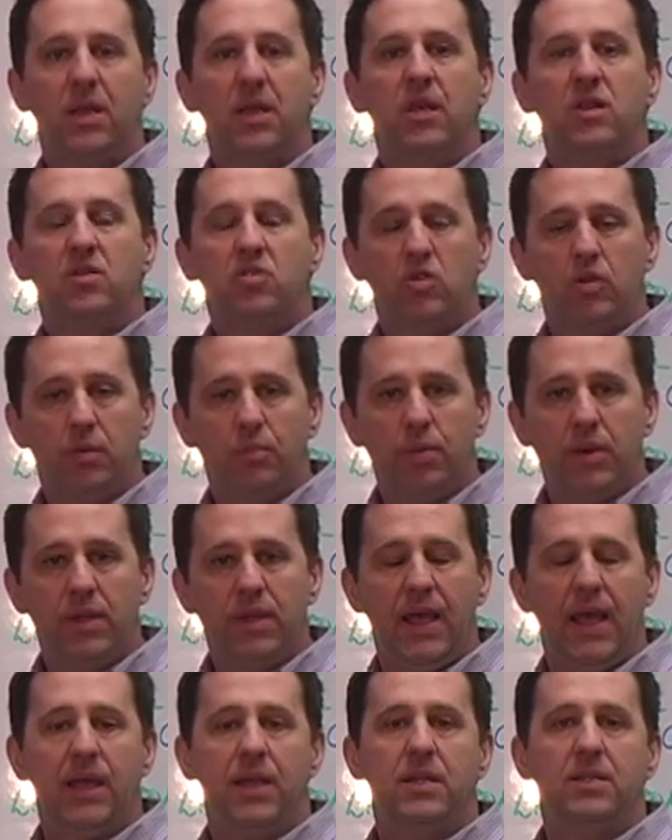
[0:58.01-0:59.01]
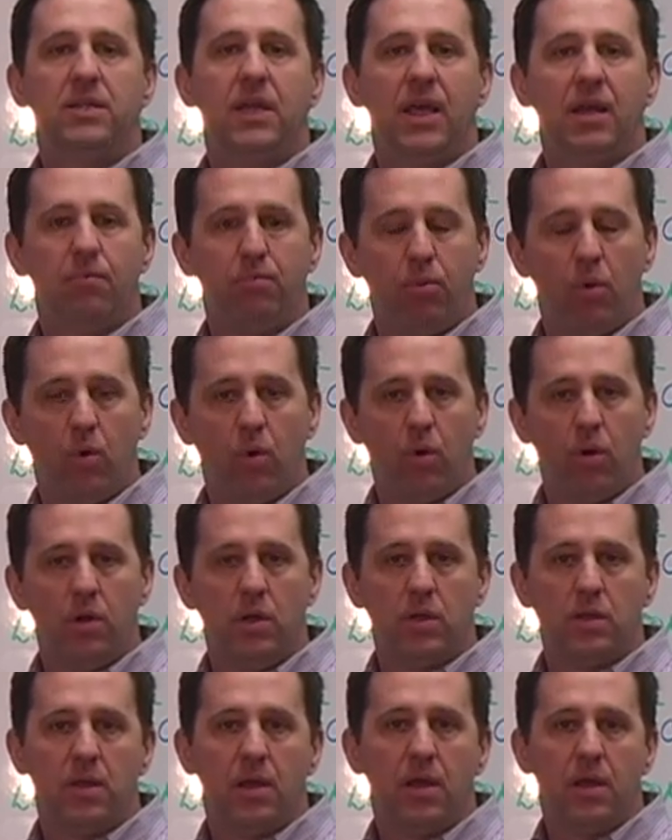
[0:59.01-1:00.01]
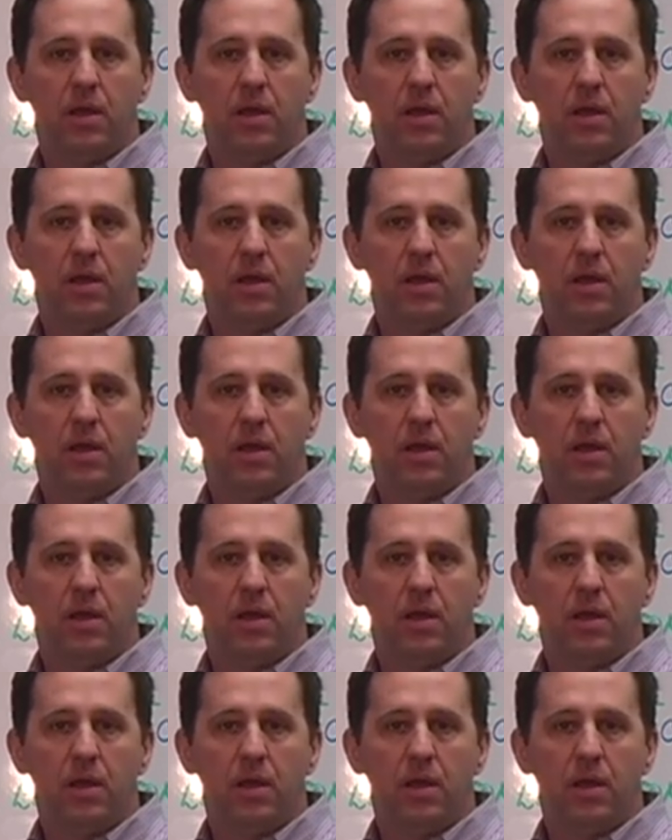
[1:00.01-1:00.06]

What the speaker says: superintendents, and boards